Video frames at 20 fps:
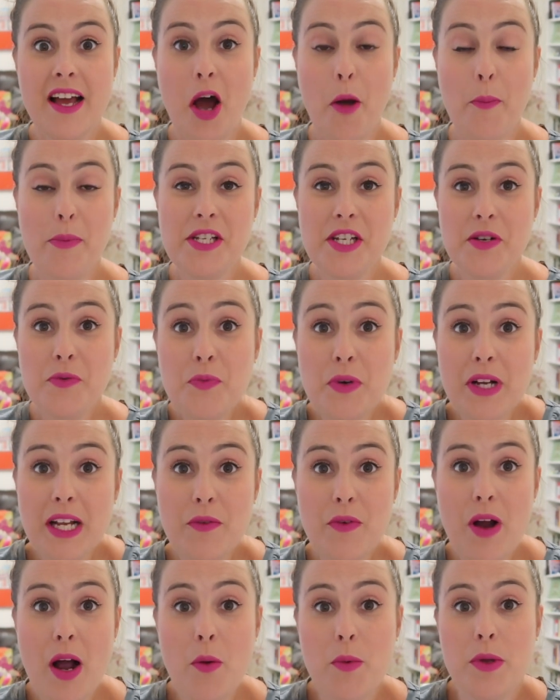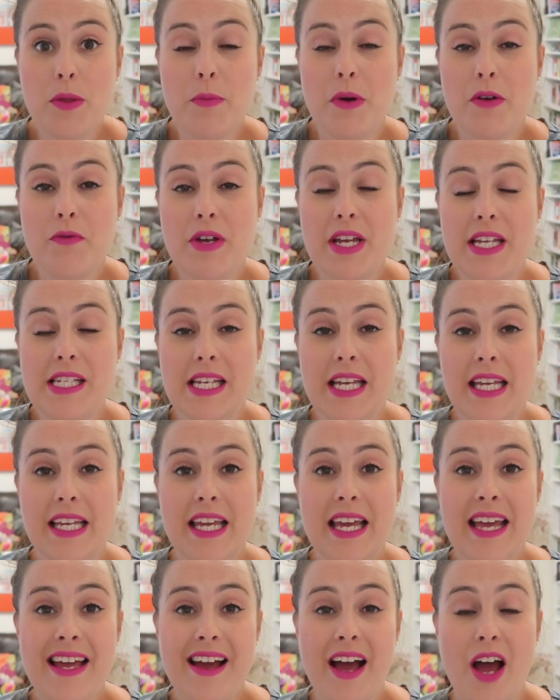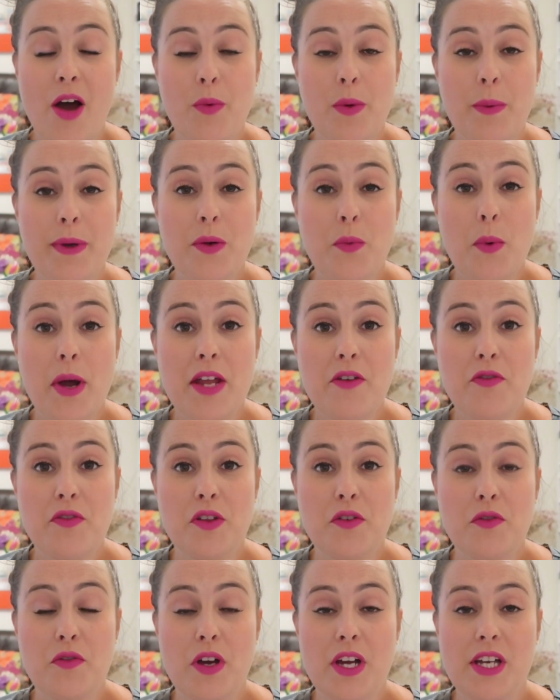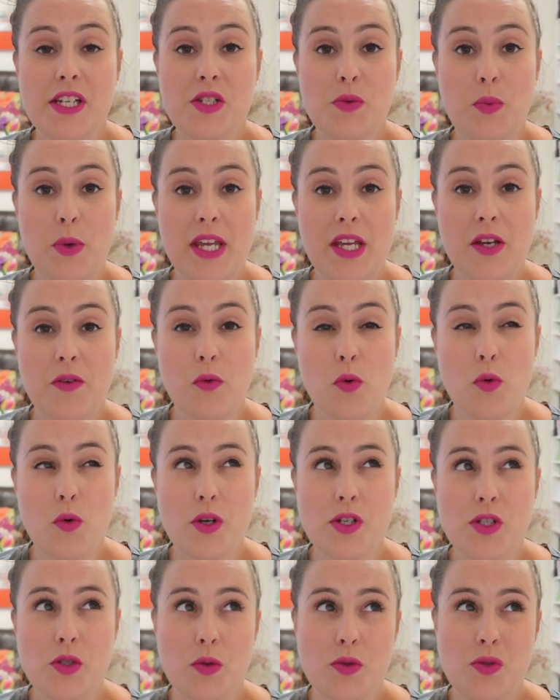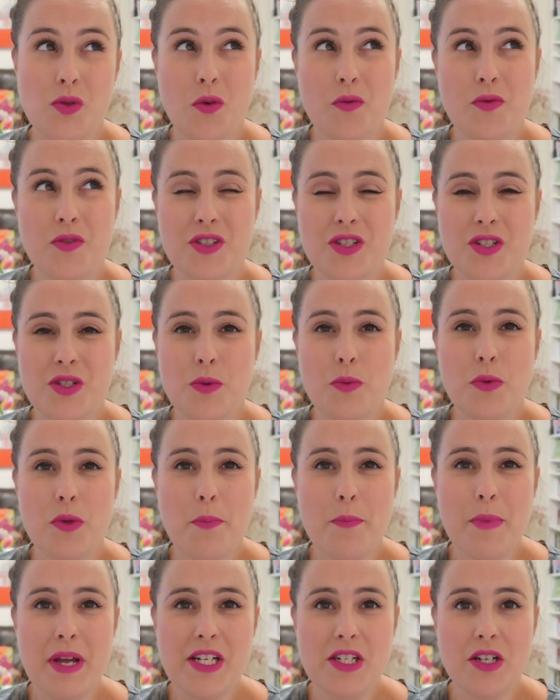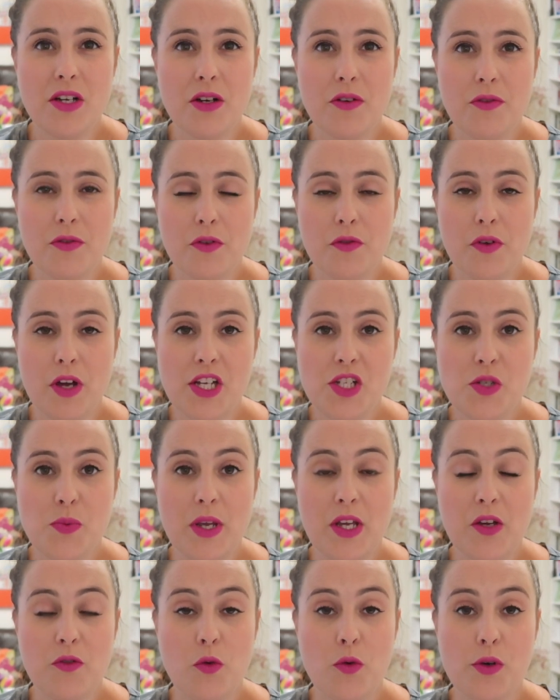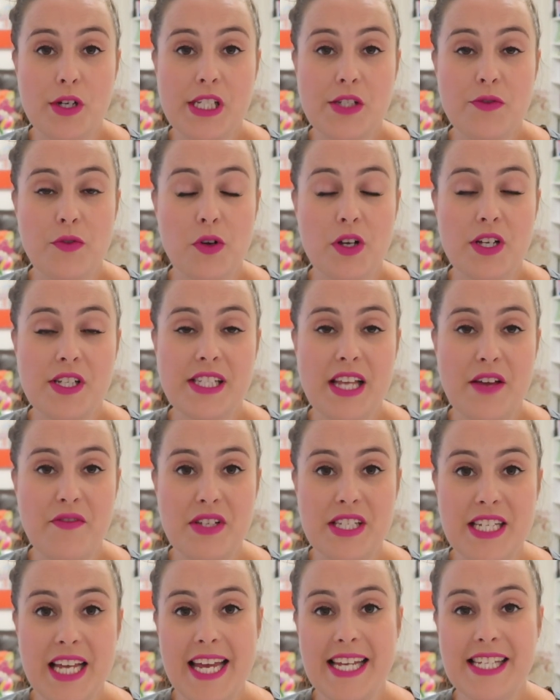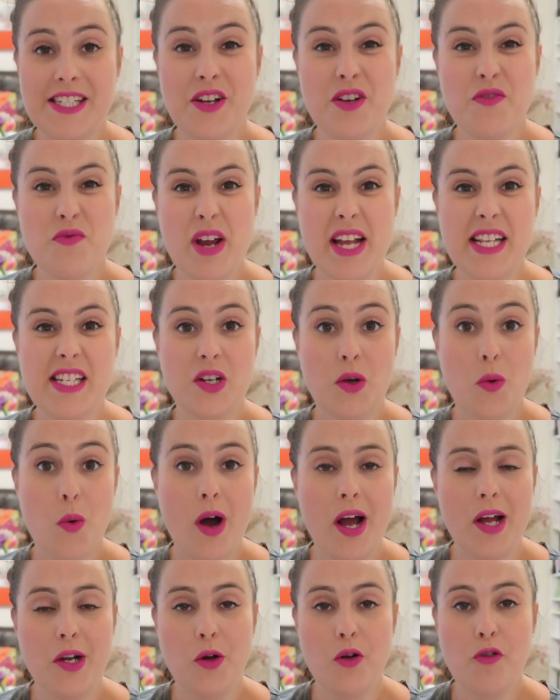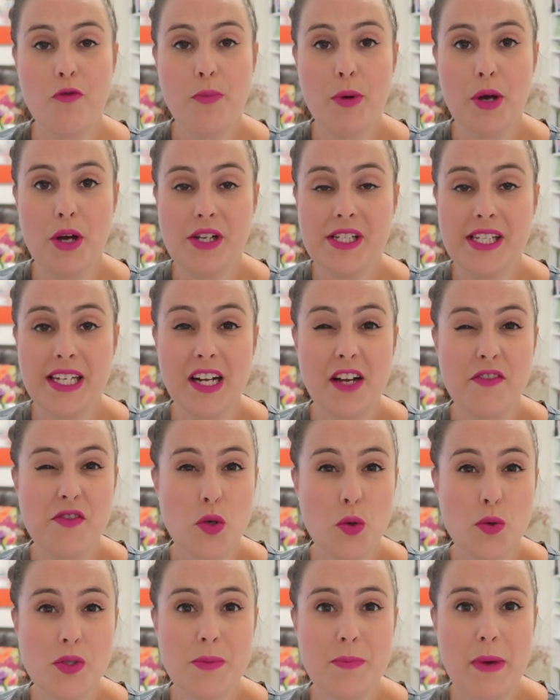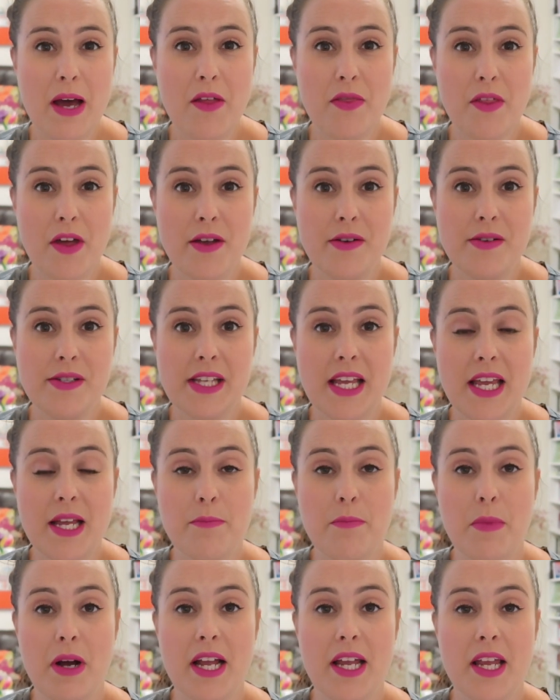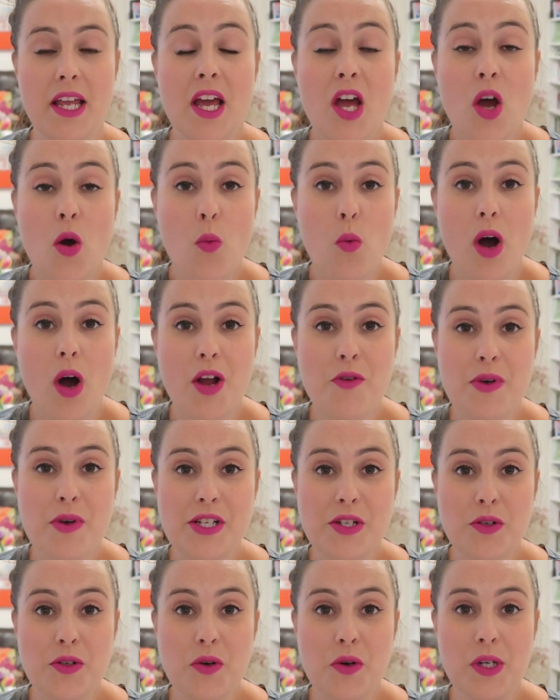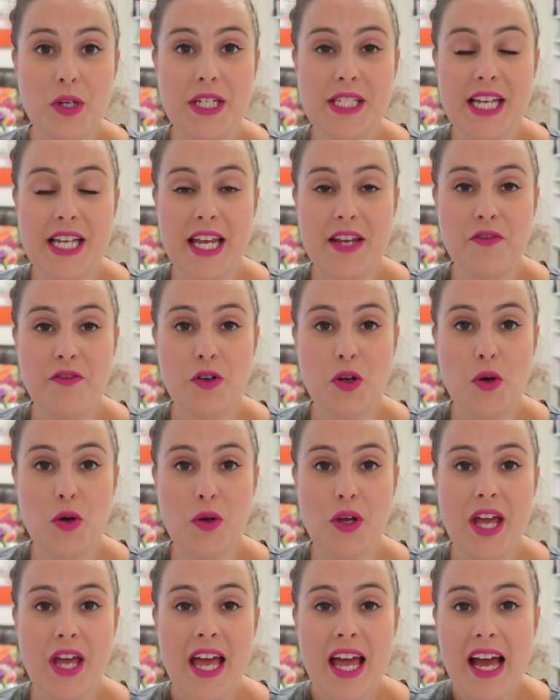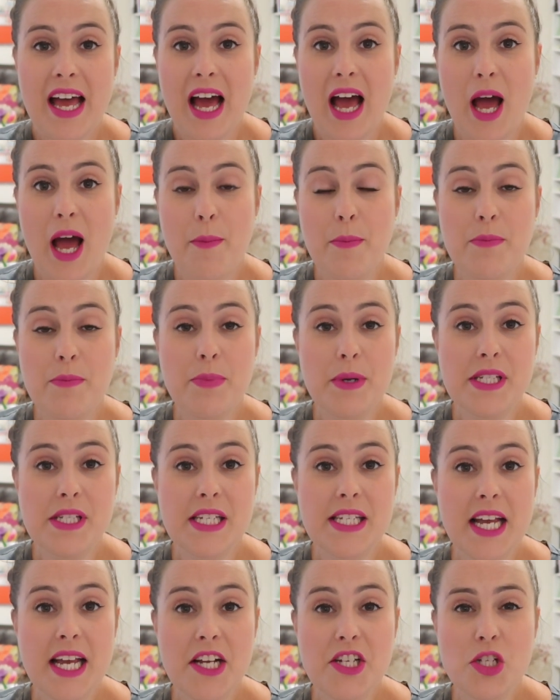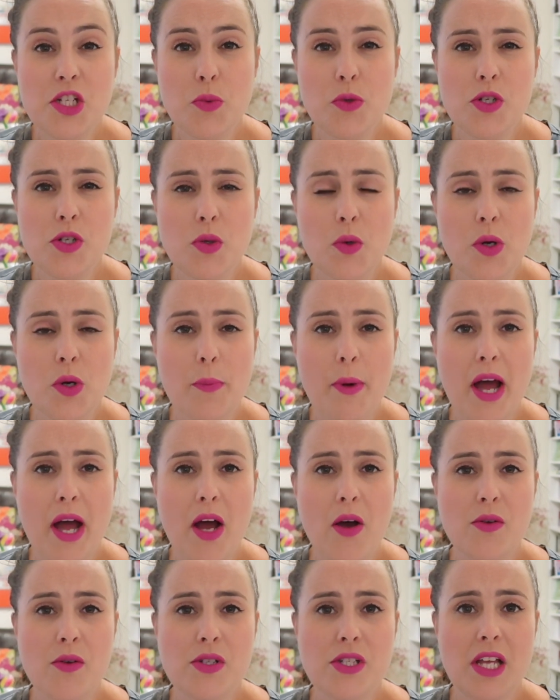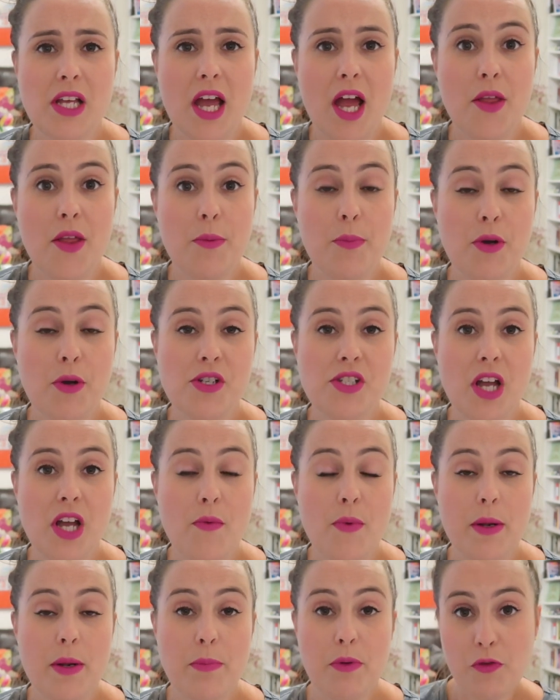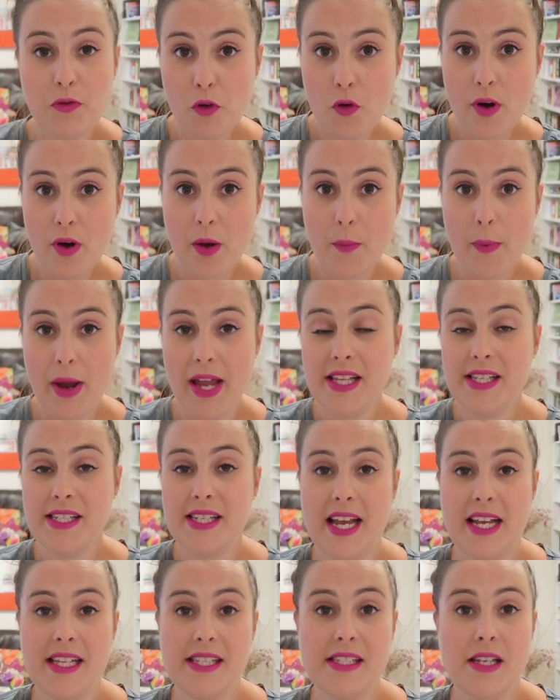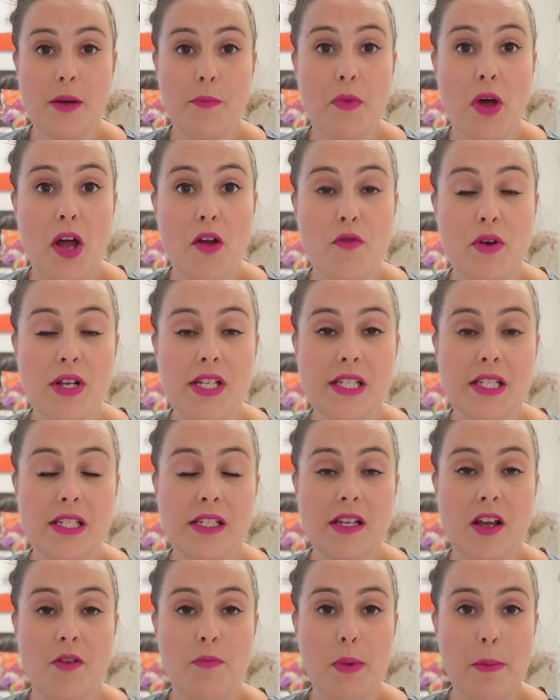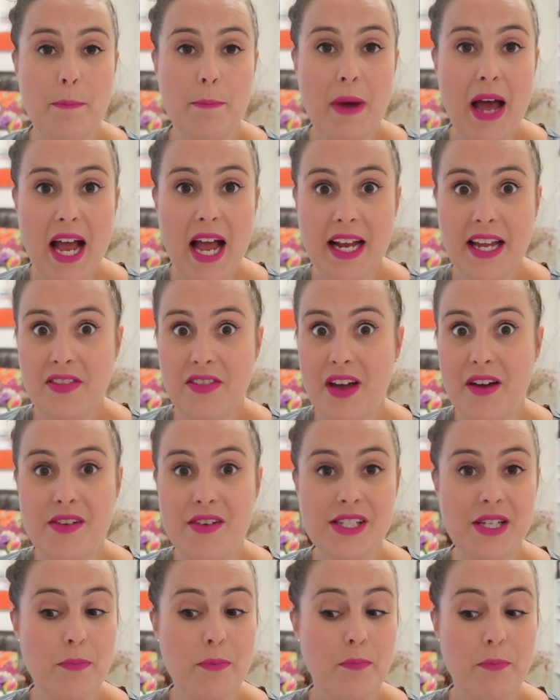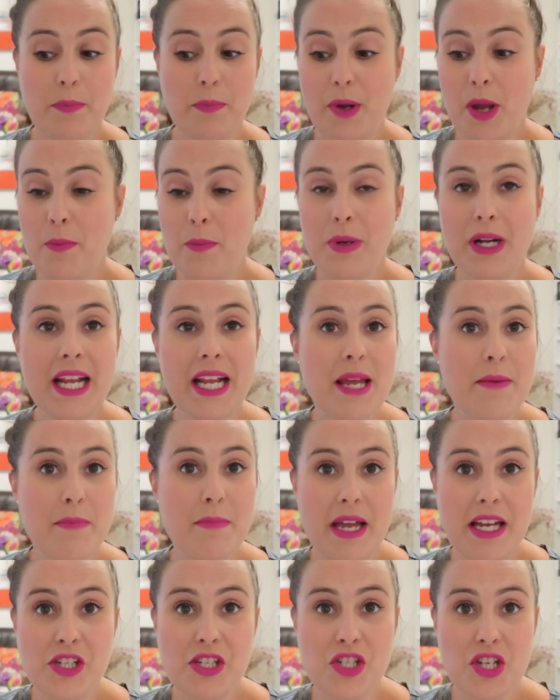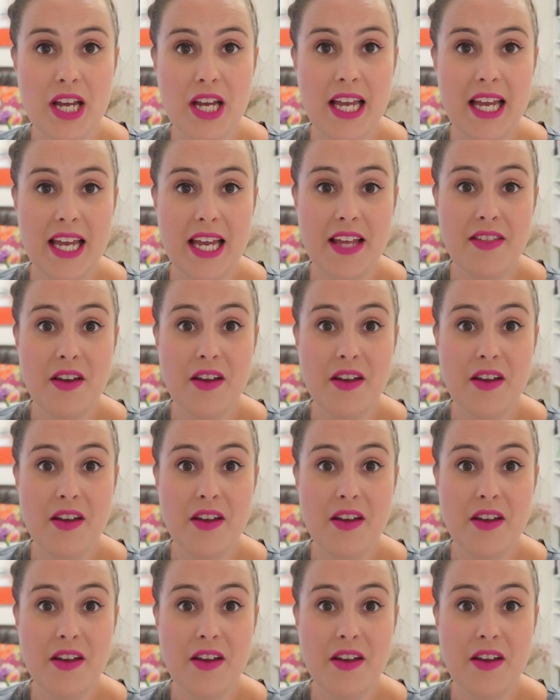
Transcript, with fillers: I've been doing really well with my reading, uh, we went away for the first week of August or sort of the mid of the first week of August for seven days and I read quite a lot of books and I've talked about those in my what I read on holiday vlog um, but today I just want to talk about uh, the books that I read before I went and some that I've read since I've been back there is a complete mixture here.